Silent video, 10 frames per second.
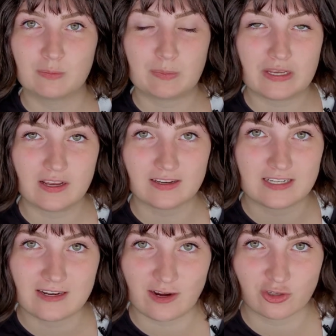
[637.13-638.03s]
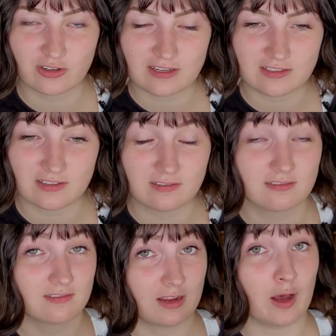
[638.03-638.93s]
being a teenager isn't
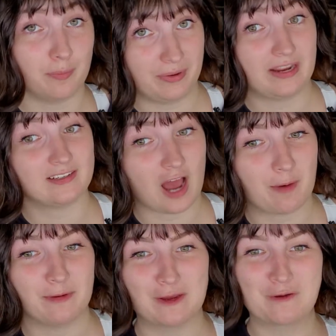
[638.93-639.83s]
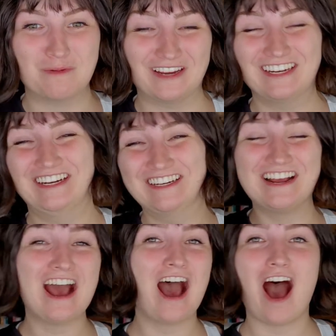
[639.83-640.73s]
a big topic, but
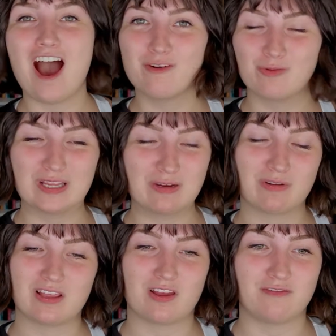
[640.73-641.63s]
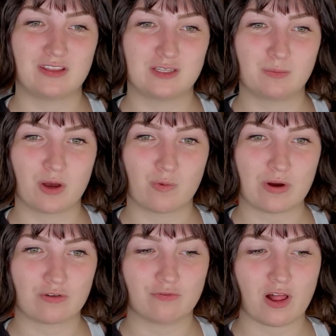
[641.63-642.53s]
I really, really loved this book.
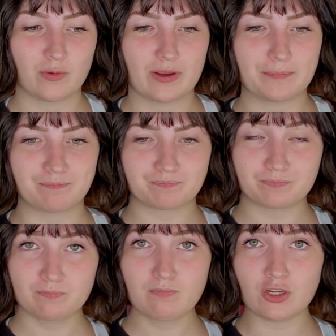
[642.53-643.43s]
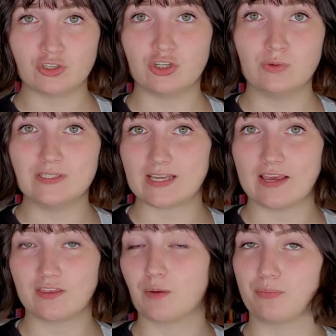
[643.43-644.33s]
We are following 2
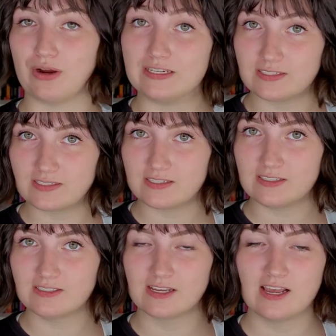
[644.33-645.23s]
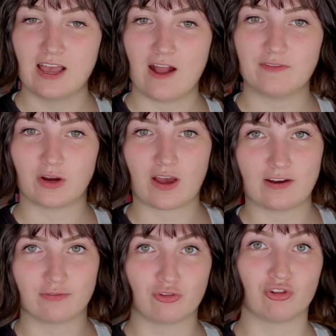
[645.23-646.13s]
Scythe apprentices, and they're kind
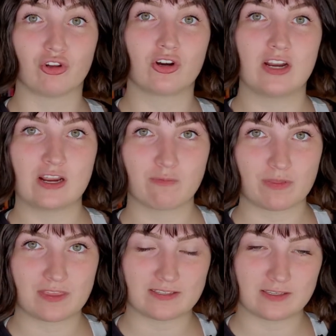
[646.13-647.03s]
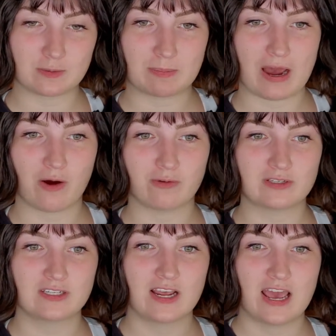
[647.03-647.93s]
of learning what this is
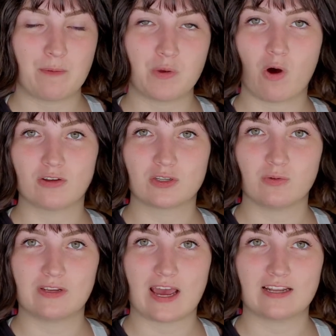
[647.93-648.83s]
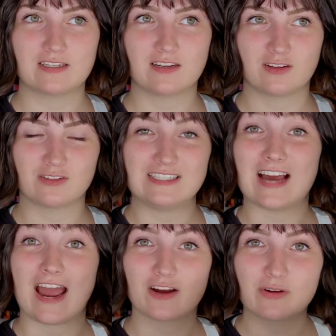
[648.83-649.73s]
about. And we also there's
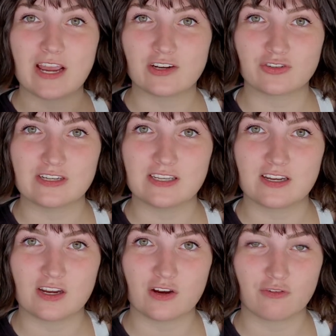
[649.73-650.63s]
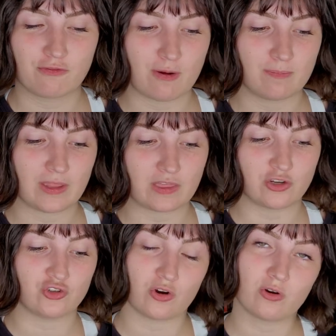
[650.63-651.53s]
diary entries in here from like the
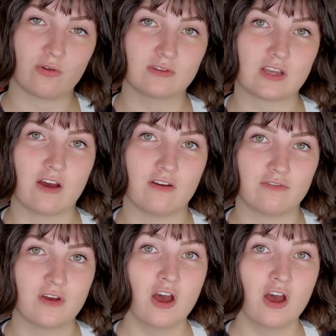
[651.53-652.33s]
journals of